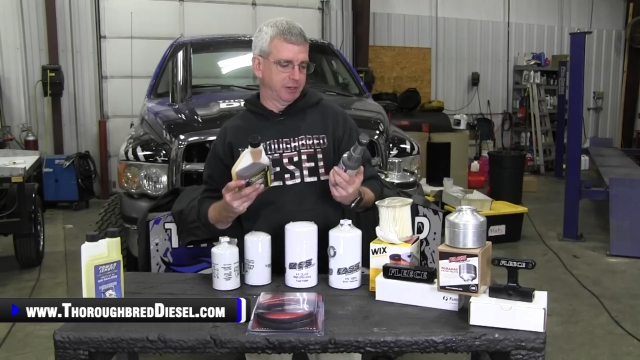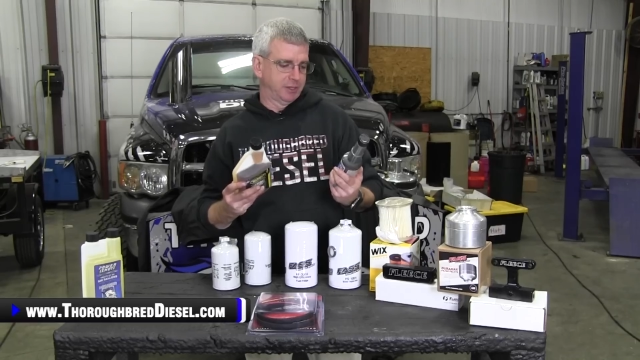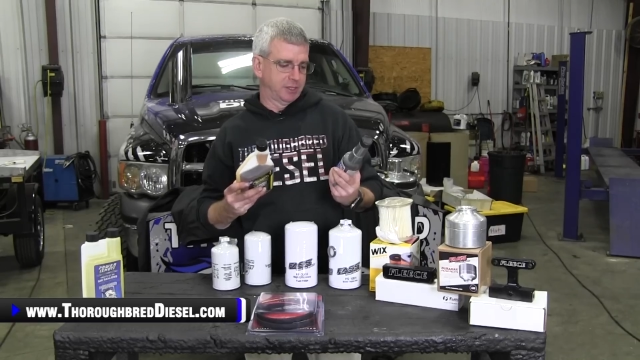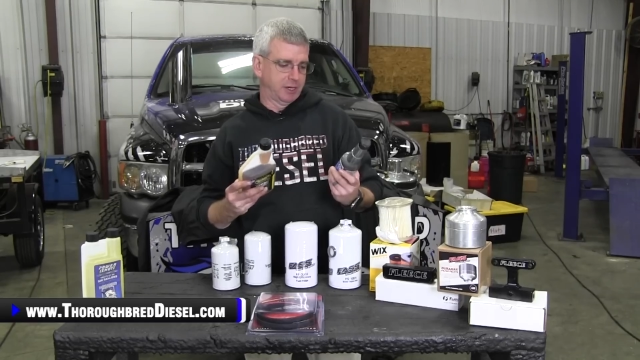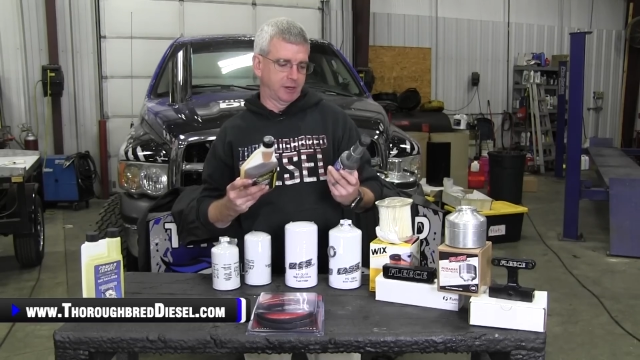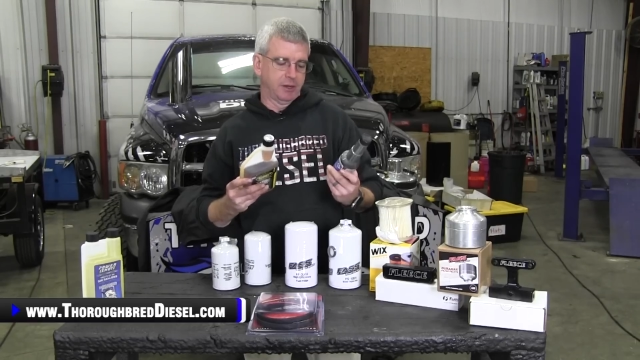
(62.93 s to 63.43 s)

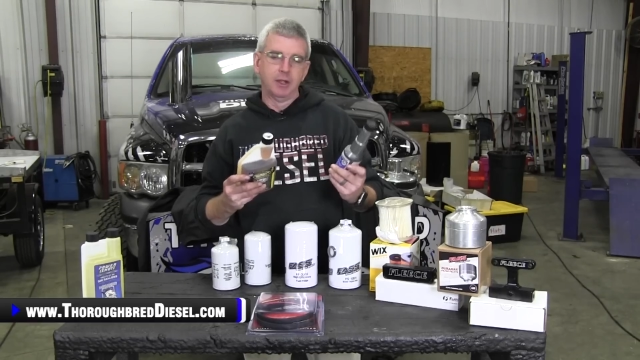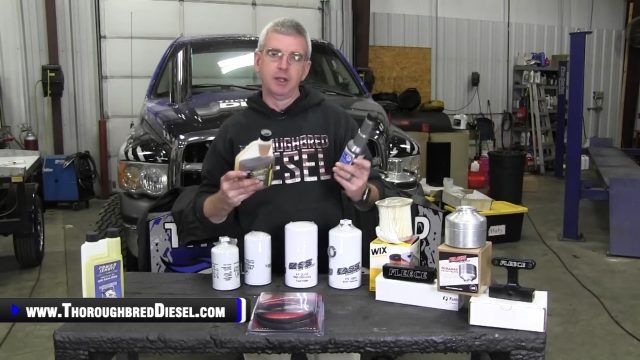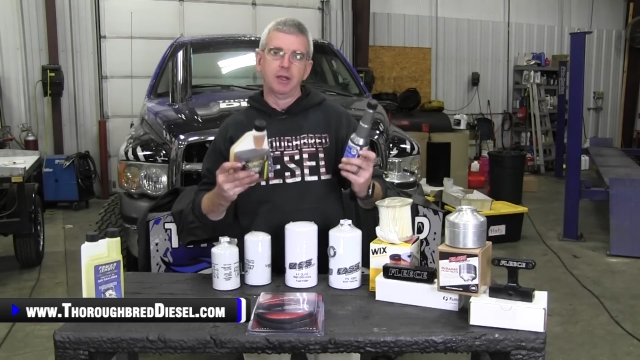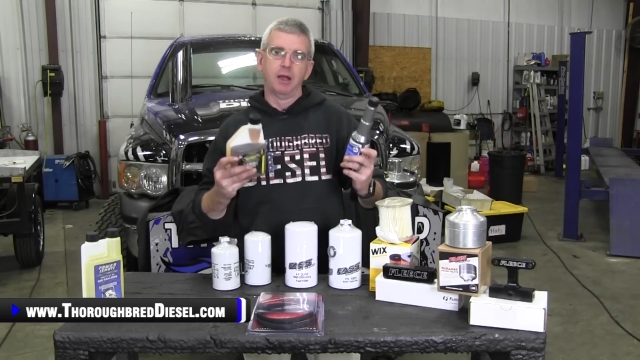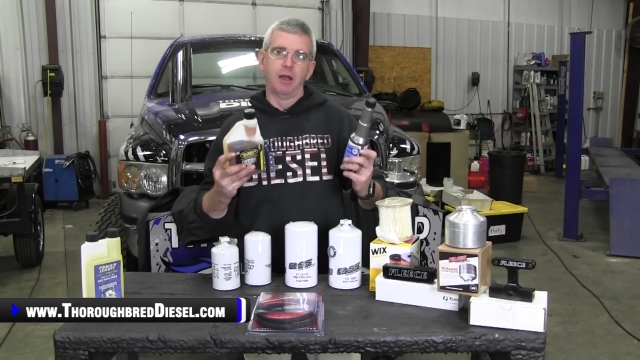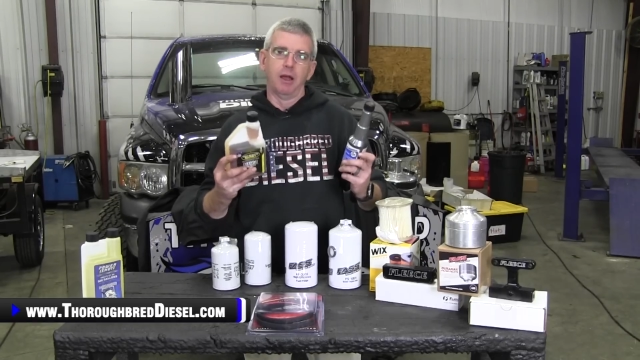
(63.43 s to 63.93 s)
but uh,
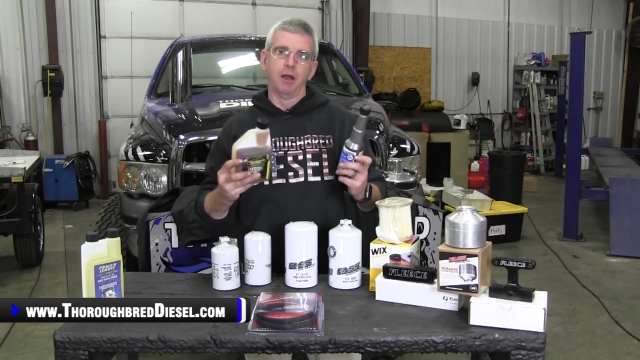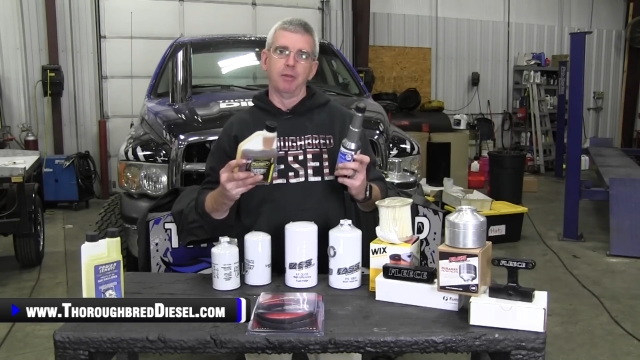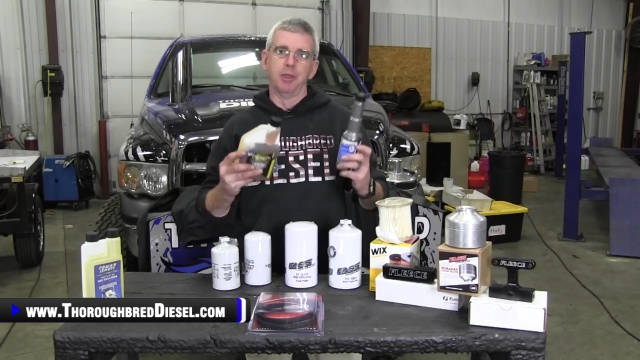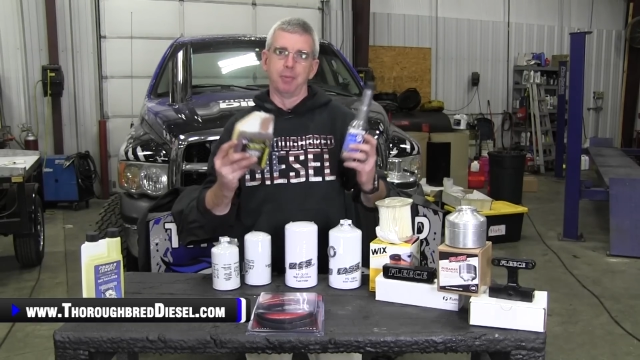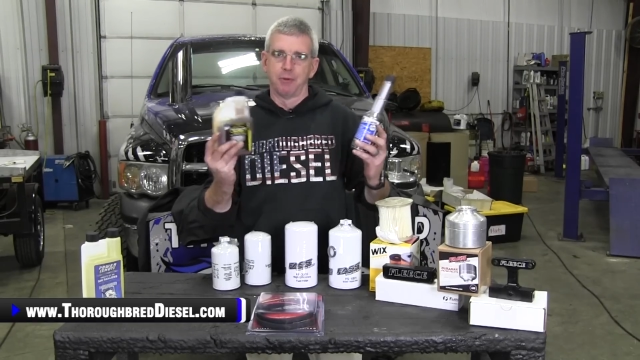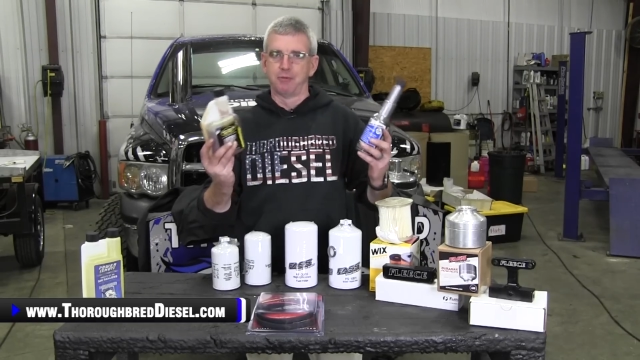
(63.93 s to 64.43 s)
uh,
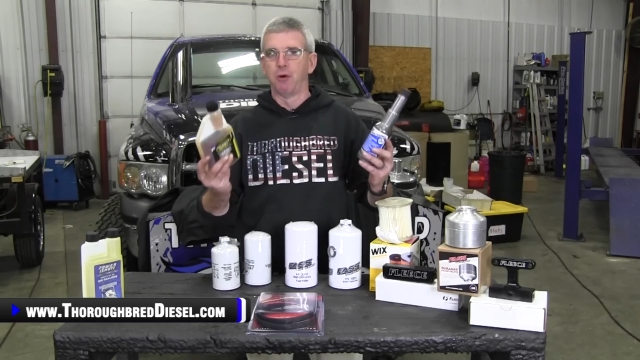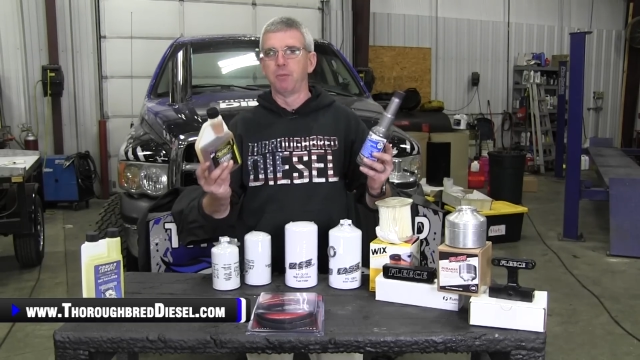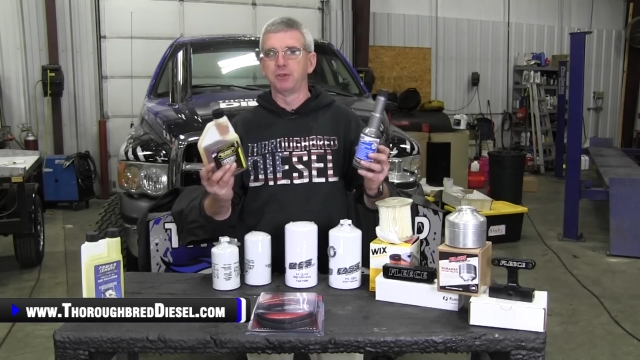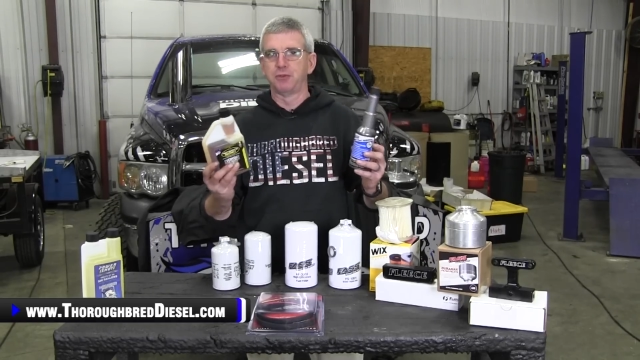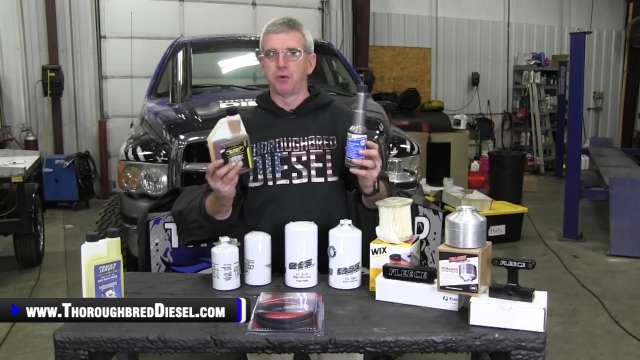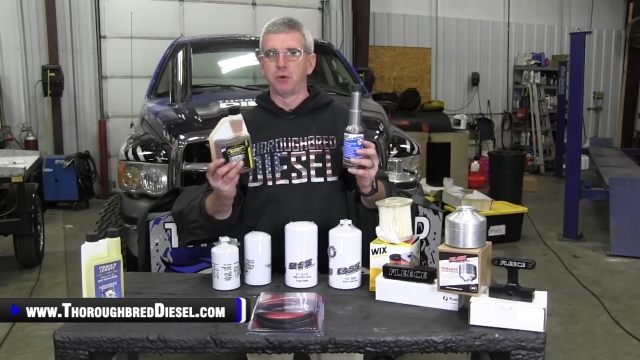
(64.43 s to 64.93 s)
the
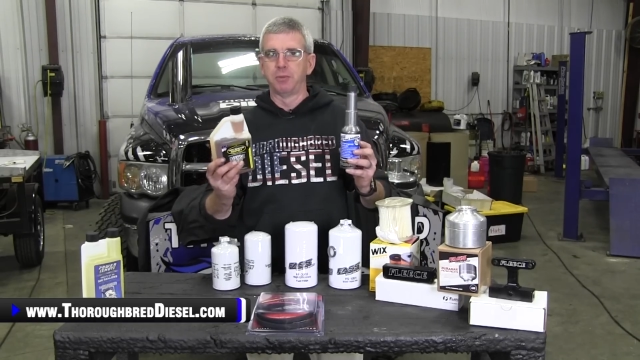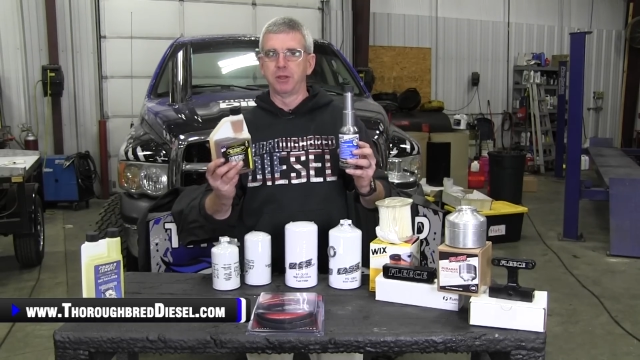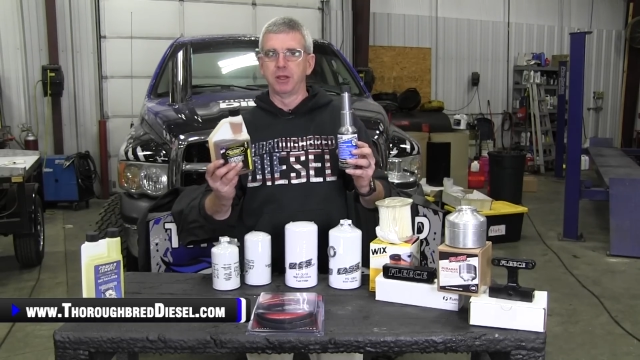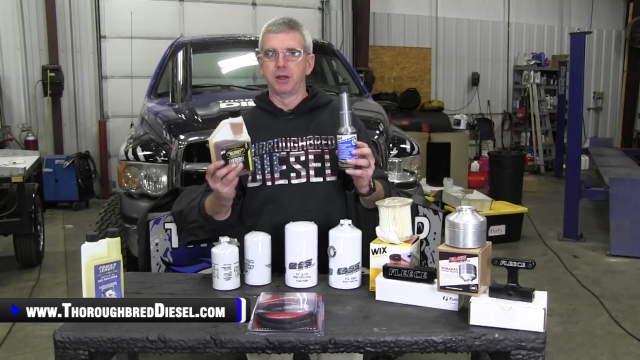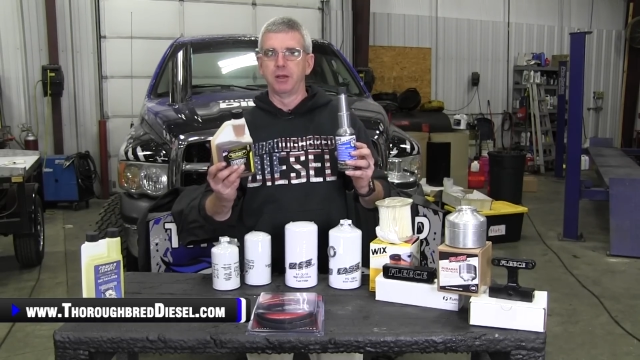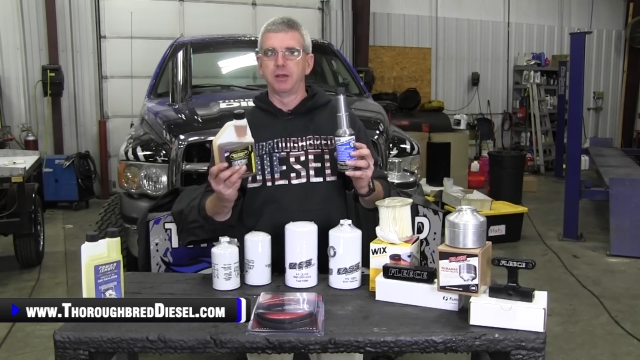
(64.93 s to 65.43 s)
performance
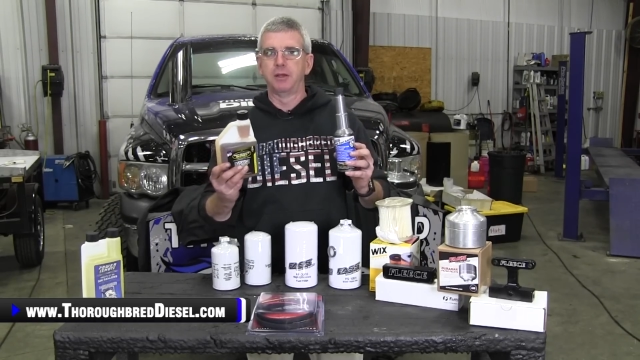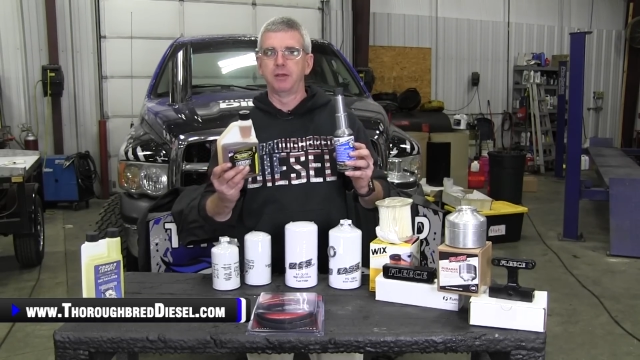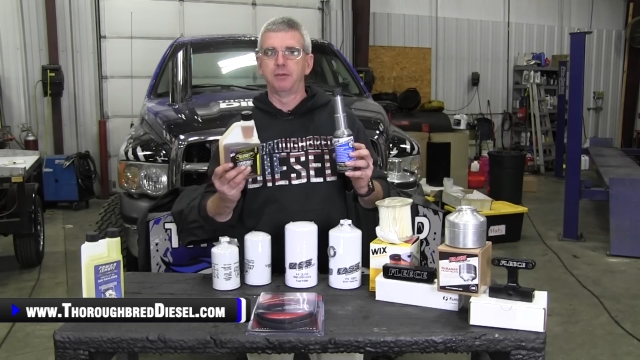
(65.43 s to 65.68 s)
formula